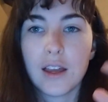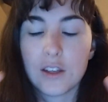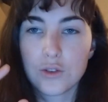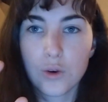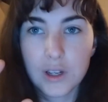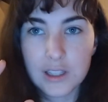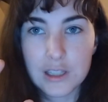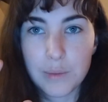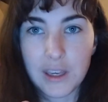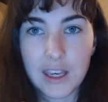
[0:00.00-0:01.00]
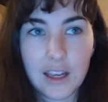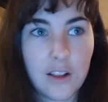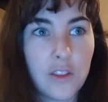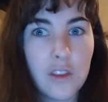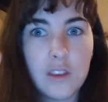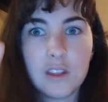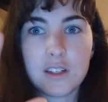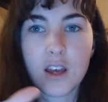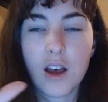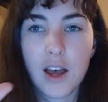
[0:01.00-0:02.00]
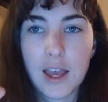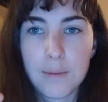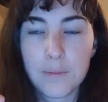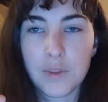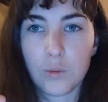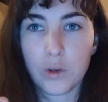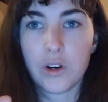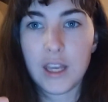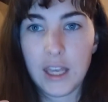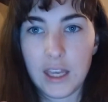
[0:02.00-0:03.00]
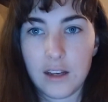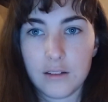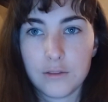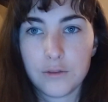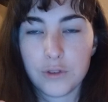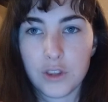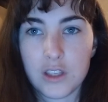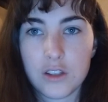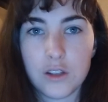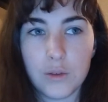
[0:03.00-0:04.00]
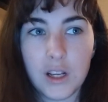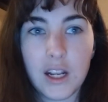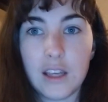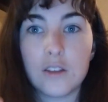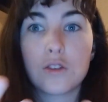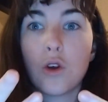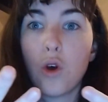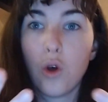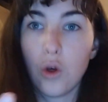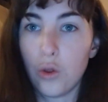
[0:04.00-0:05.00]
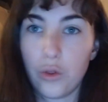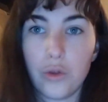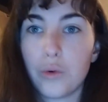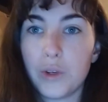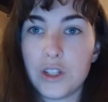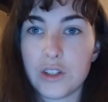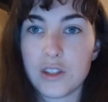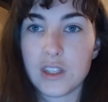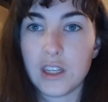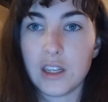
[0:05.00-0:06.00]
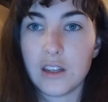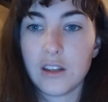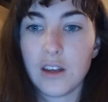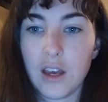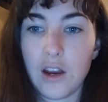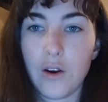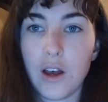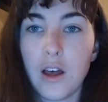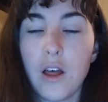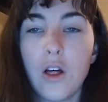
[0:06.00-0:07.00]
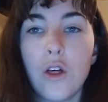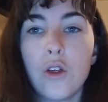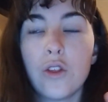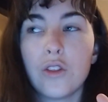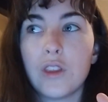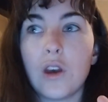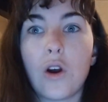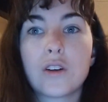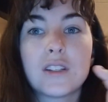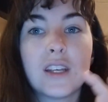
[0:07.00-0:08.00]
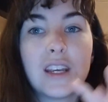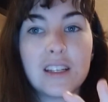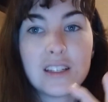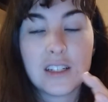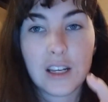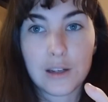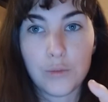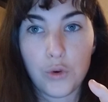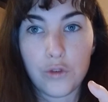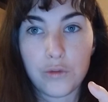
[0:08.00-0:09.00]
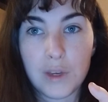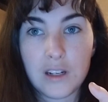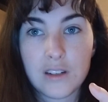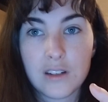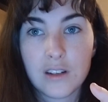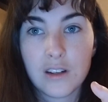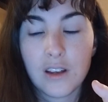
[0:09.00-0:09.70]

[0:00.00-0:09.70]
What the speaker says: historically speaking, the time that we're in for this unit is the Regency-Era. The artistic movement